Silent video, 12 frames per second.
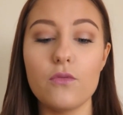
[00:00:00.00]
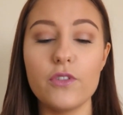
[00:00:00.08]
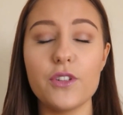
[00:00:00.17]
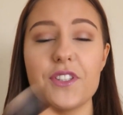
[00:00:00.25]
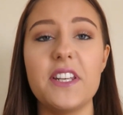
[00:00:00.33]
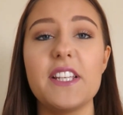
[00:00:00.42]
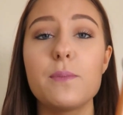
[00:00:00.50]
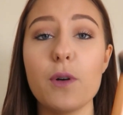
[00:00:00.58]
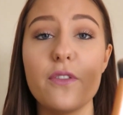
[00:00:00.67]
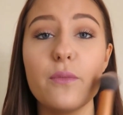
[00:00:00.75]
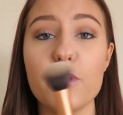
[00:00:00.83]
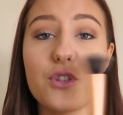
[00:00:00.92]
Real Techniques
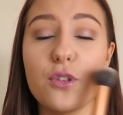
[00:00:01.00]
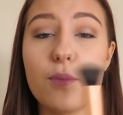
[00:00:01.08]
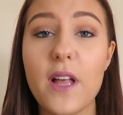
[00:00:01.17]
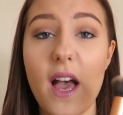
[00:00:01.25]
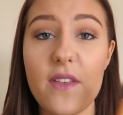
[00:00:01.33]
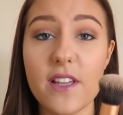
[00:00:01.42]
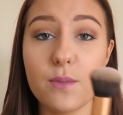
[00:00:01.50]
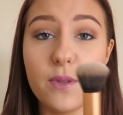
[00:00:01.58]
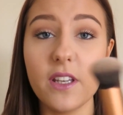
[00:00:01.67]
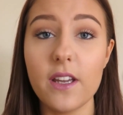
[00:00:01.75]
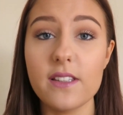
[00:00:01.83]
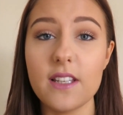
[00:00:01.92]
buffing brush to apply this
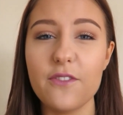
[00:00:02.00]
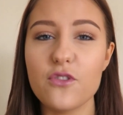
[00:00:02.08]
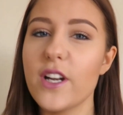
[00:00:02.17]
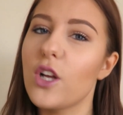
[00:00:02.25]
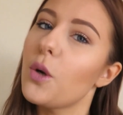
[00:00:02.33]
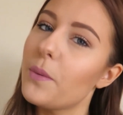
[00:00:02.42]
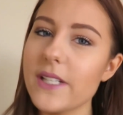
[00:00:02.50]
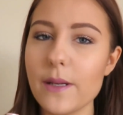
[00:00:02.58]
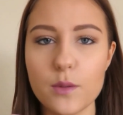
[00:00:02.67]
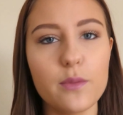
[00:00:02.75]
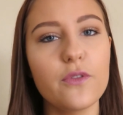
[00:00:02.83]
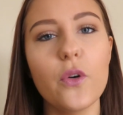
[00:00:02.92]
because I've tried it a couple of
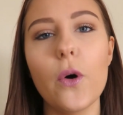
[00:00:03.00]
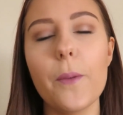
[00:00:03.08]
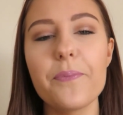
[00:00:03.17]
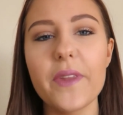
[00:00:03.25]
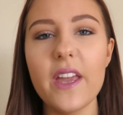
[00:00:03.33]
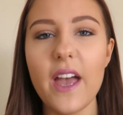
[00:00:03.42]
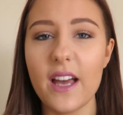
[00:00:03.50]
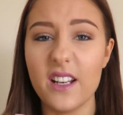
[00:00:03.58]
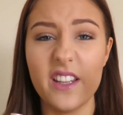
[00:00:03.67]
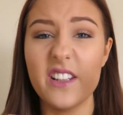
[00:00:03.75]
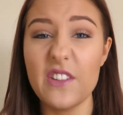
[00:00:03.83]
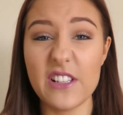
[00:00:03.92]
times before,
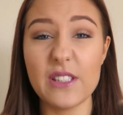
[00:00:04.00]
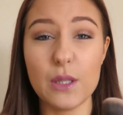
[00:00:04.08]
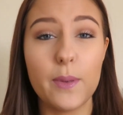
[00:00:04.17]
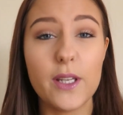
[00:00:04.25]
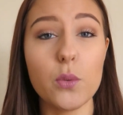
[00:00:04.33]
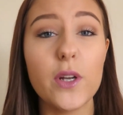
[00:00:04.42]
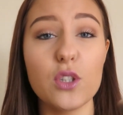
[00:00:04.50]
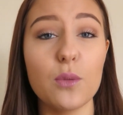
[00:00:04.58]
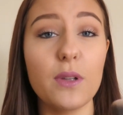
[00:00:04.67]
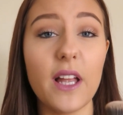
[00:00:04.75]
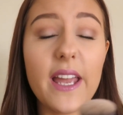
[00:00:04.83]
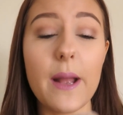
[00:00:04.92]
and I think that this is the best way
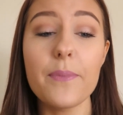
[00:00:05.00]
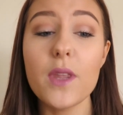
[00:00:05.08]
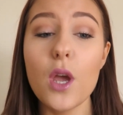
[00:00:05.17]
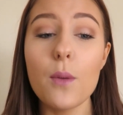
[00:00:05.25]
to apply it.